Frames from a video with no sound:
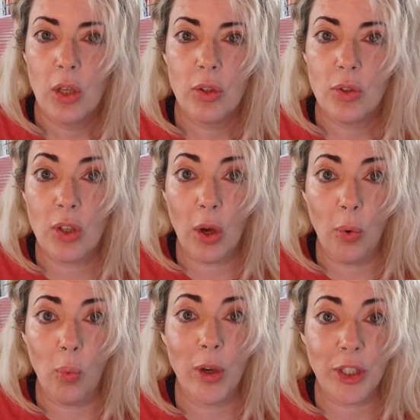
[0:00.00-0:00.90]
So,
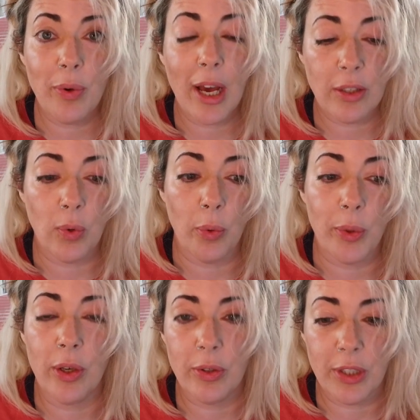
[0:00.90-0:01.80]
what do you ask for when
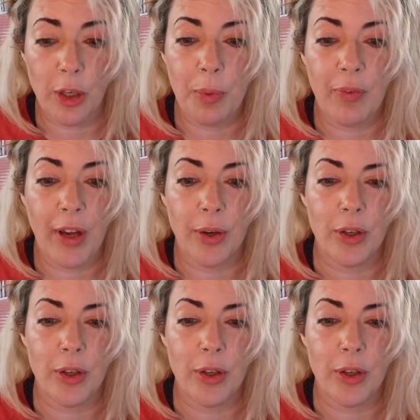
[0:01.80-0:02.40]
you go see your provider?